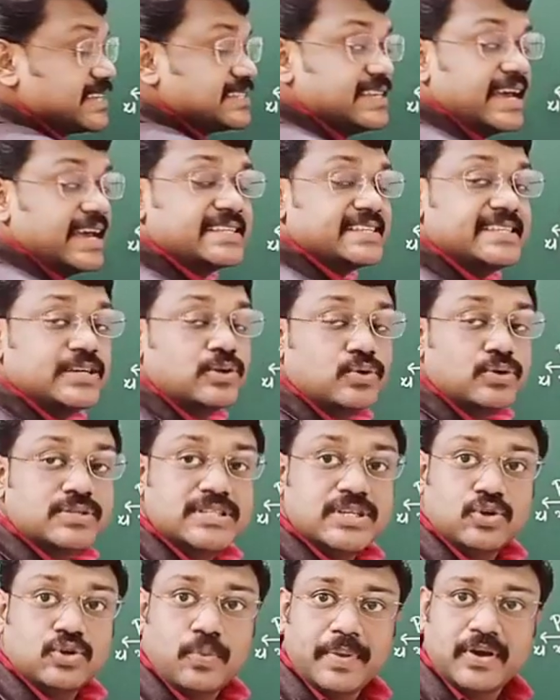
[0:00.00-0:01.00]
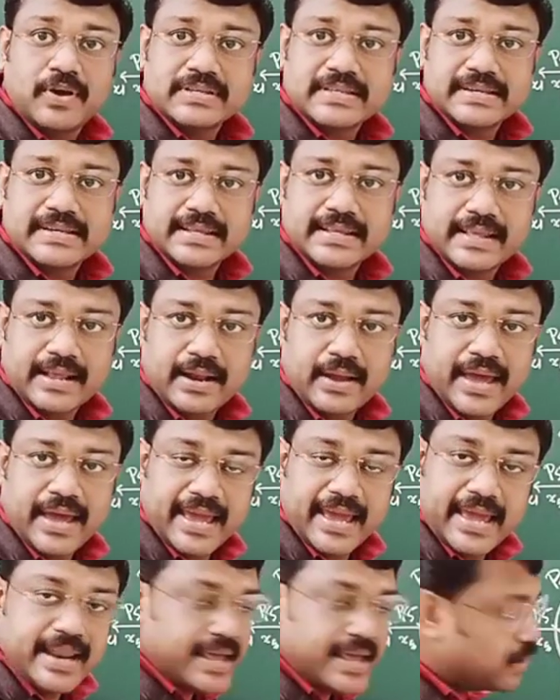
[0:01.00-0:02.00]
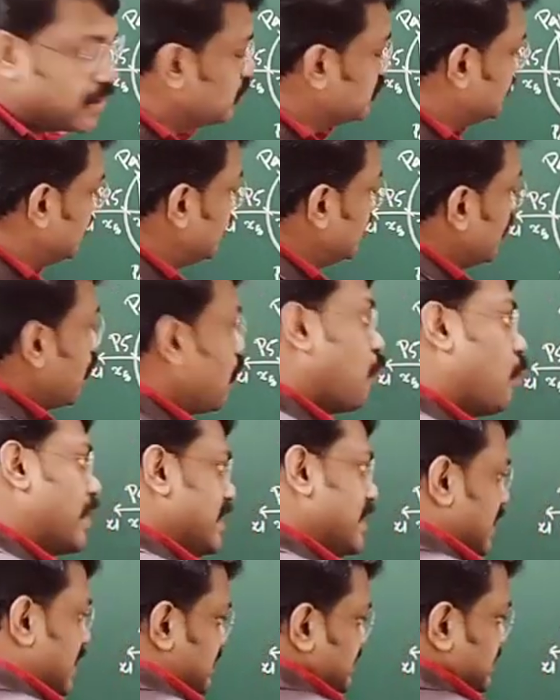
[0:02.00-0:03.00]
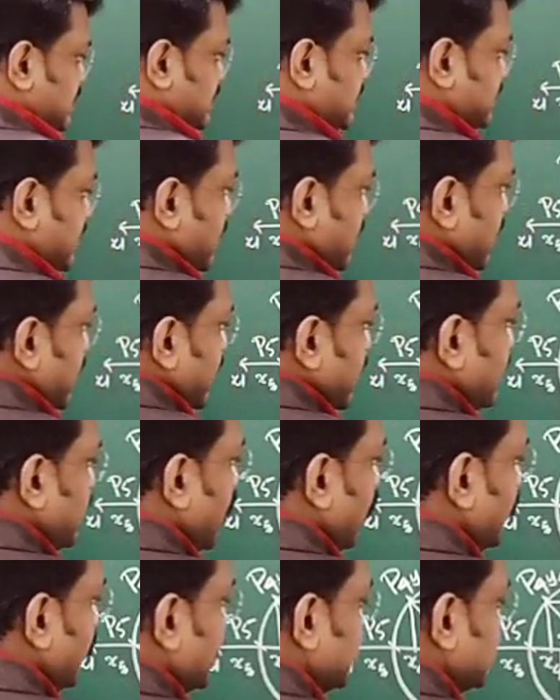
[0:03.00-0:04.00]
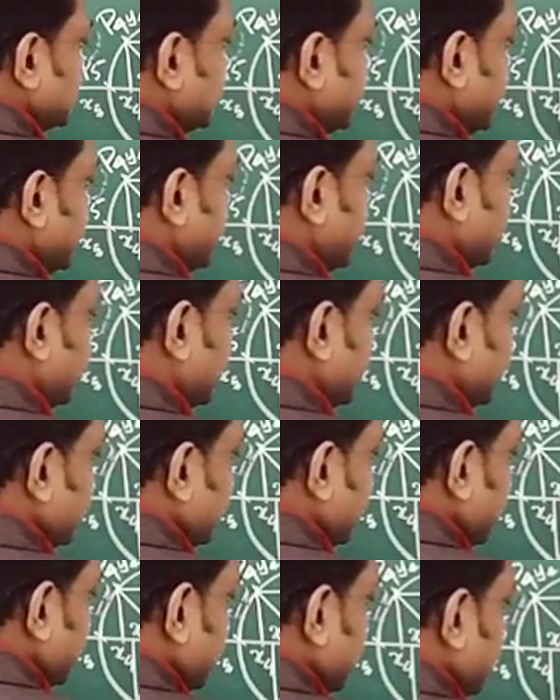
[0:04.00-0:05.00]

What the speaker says: x equal to 0 because it is again along the y-axis. Now it is here,